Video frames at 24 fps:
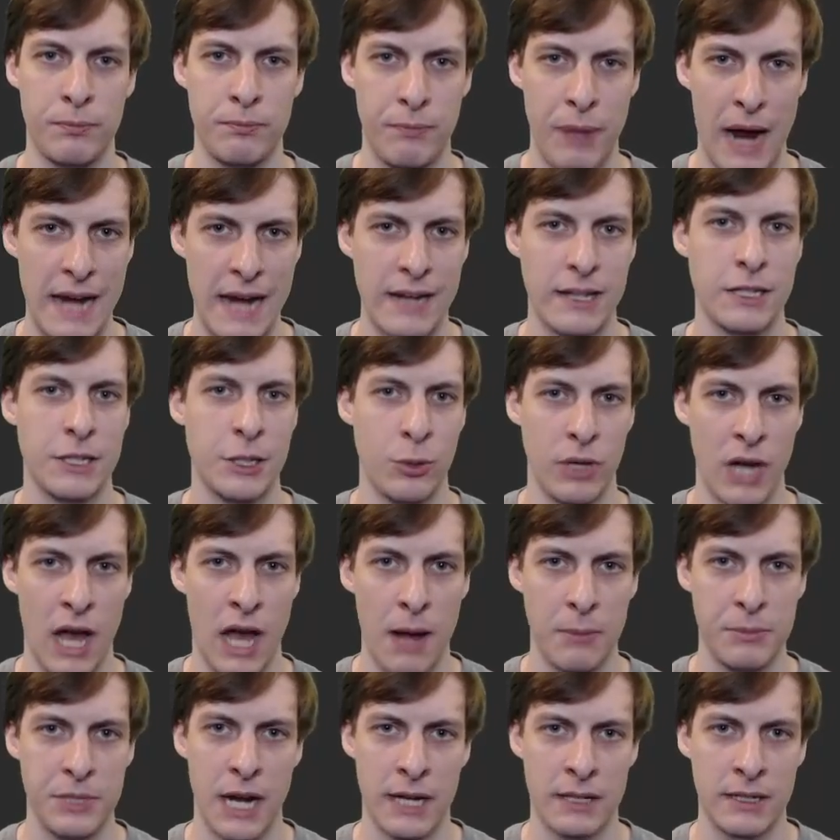bind it to an
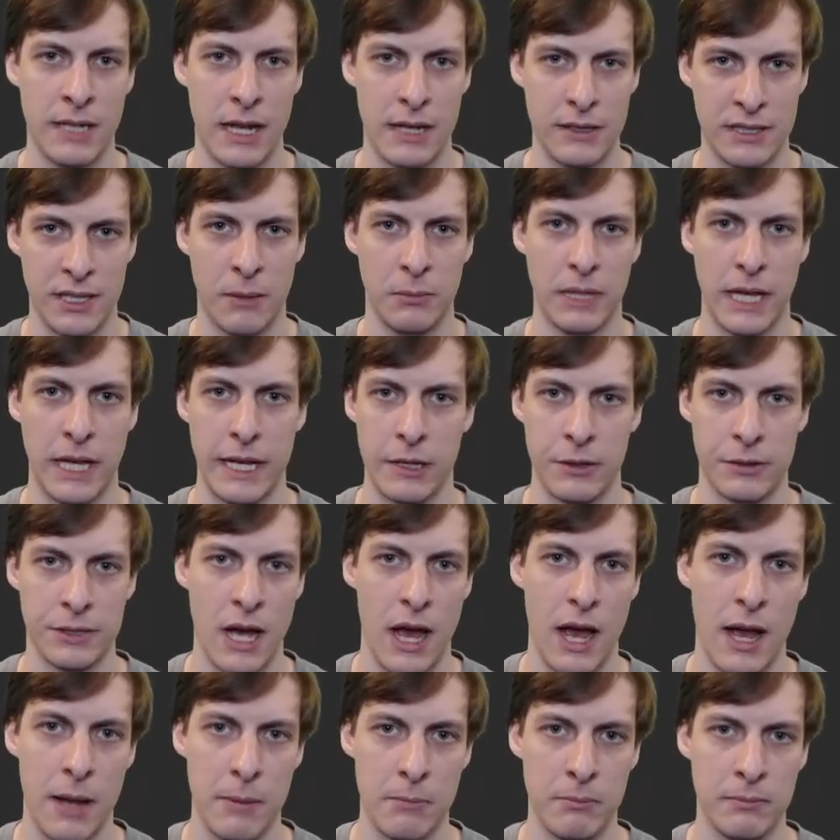object at some later
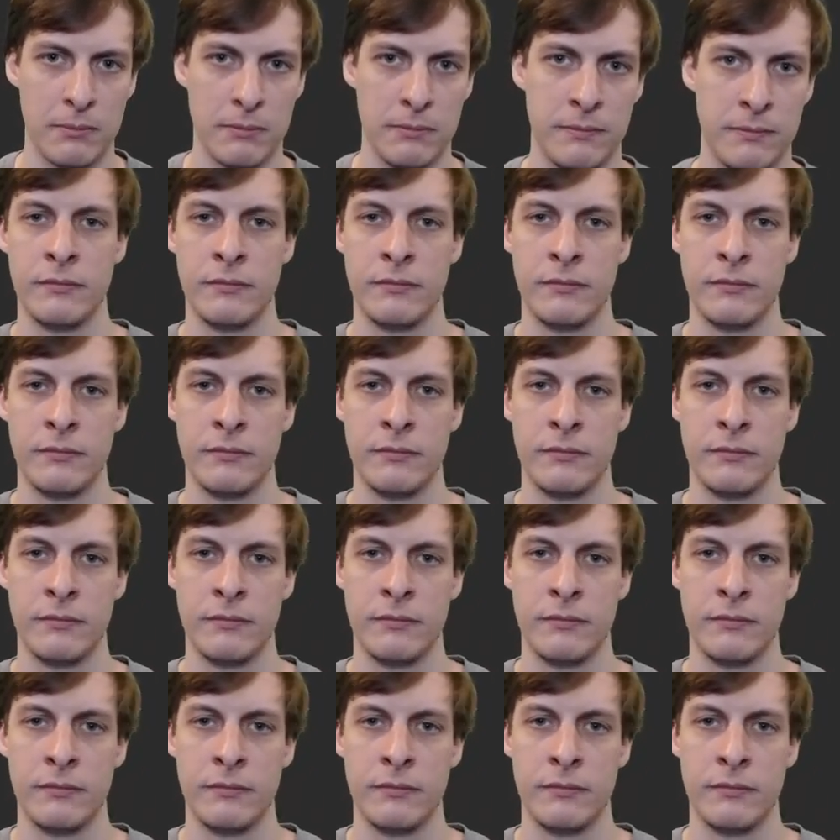time.